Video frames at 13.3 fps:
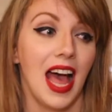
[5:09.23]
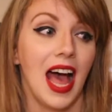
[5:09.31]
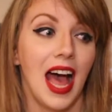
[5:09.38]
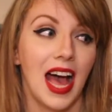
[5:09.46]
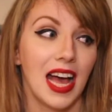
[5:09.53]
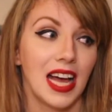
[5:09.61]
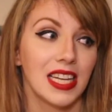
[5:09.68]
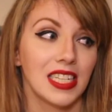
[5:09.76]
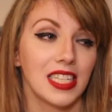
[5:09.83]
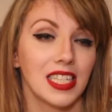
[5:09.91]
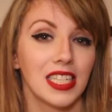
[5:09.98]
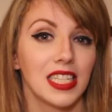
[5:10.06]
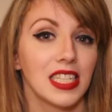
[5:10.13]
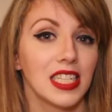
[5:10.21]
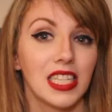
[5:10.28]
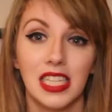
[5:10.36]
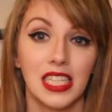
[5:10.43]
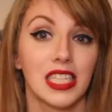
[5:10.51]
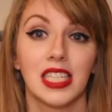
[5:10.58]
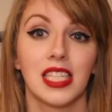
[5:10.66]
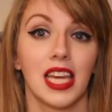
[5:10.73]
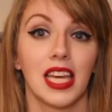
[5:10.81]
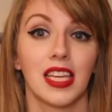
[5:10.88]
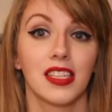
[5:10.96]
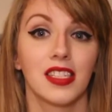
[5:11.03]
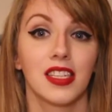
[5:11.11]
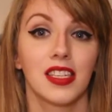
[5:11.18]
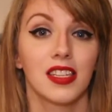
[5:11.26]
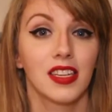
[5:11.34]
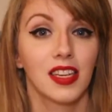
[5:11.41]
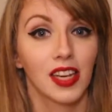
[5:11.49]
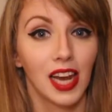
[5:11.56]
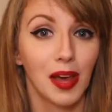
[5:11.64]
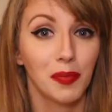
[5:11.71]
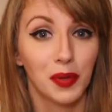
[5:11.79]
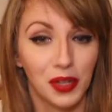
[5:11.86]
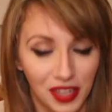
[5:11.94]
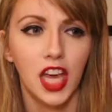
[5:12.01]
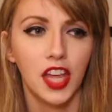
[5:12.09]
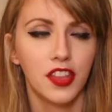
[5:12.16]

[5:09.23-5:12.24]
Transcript: and things can happen.